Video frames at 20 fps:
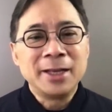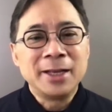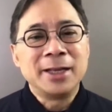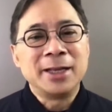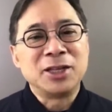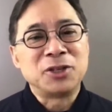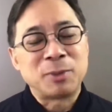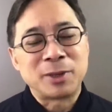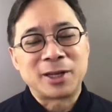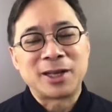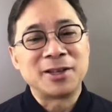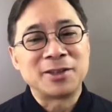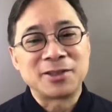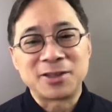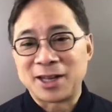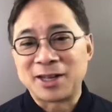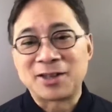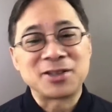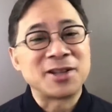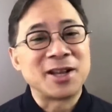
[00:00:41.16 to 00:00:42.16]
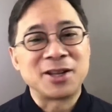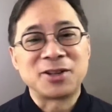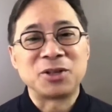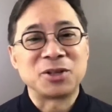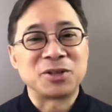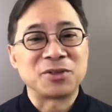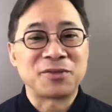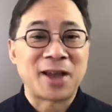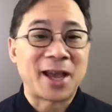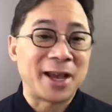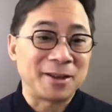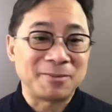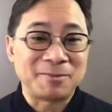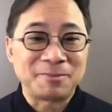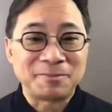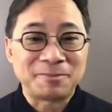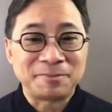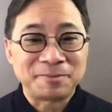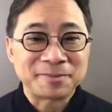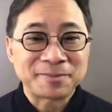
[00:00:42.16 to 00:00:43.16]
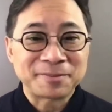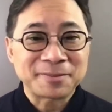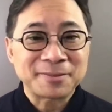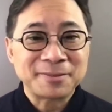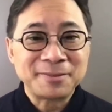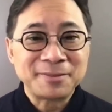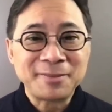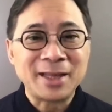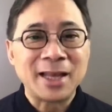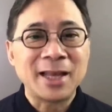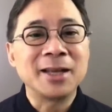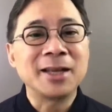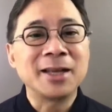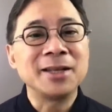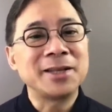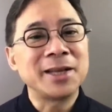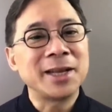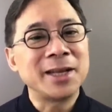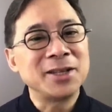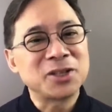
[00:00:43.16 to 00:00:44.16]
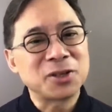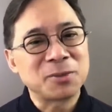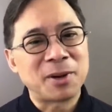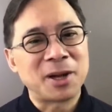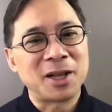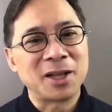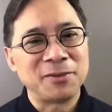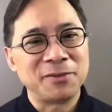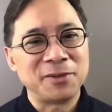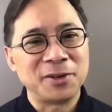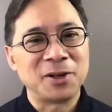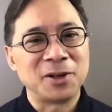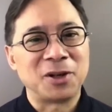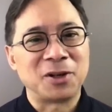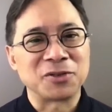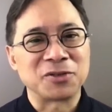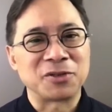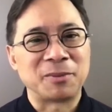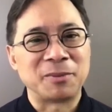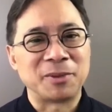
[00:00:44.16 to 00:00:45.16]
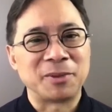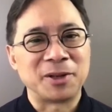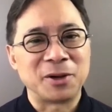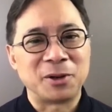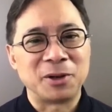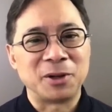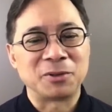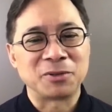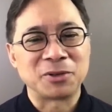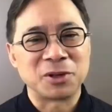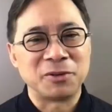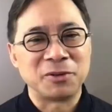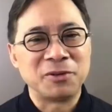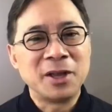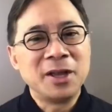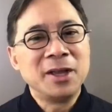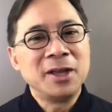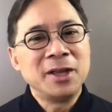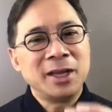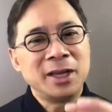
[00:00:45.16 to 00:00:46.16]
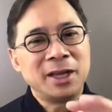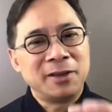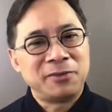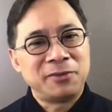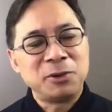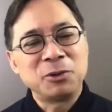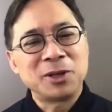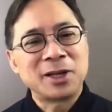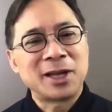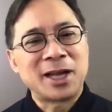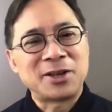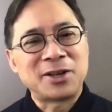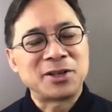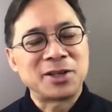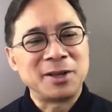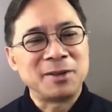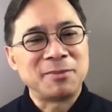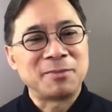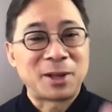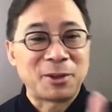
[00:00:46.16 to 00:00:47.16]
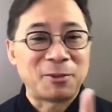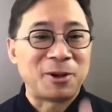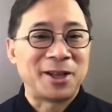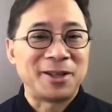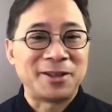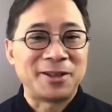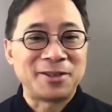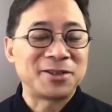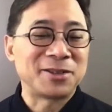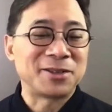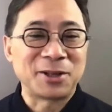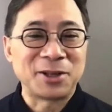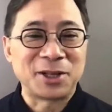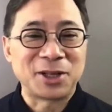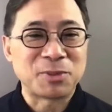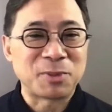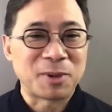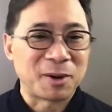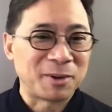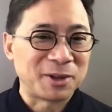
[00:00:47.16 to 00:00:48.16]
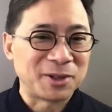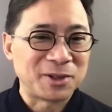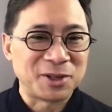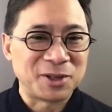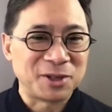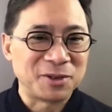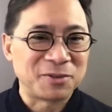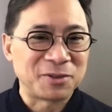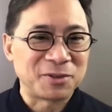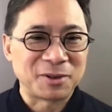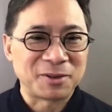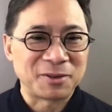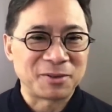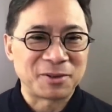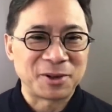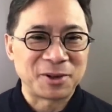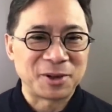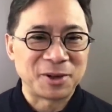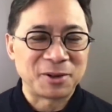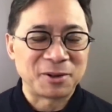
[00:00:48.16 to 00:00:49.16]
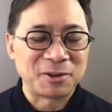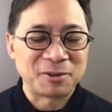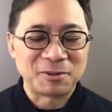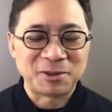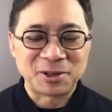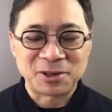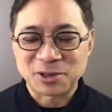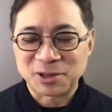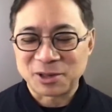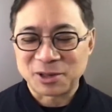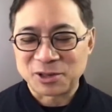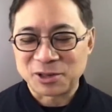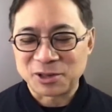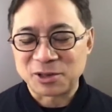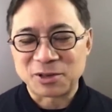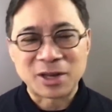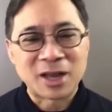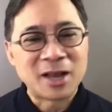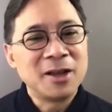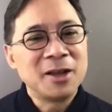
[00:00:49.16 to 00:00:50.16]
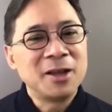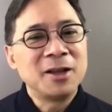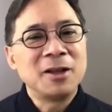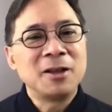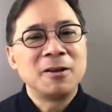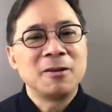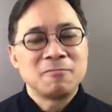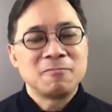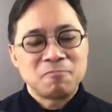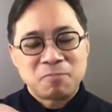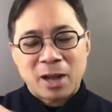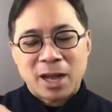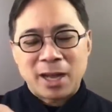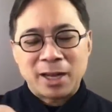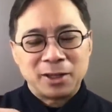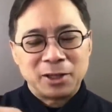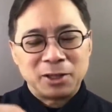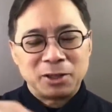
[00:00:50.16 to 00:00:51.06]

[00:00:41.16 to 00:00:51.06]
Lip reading: is because it's not just fat. It contains the polyphenols from the oil. So if you were to actually, by the way, this is a good experiment to do for your listeners, buy a